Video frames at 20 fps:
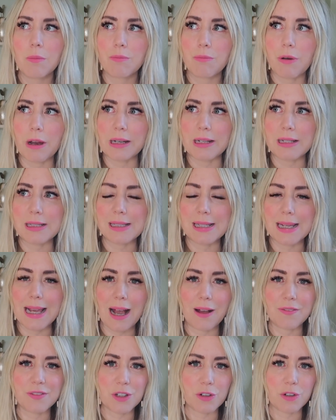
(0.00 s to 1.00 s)
pregnancy
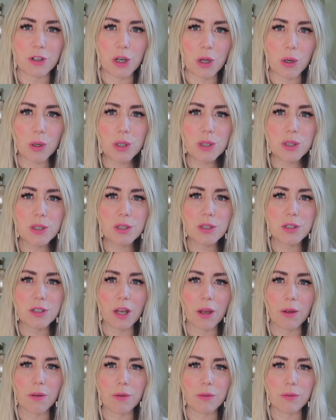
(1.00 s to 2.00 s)
after a loss,
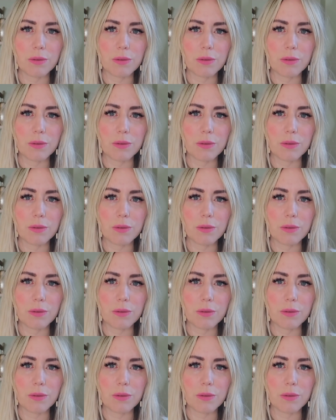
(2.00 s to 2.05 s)
so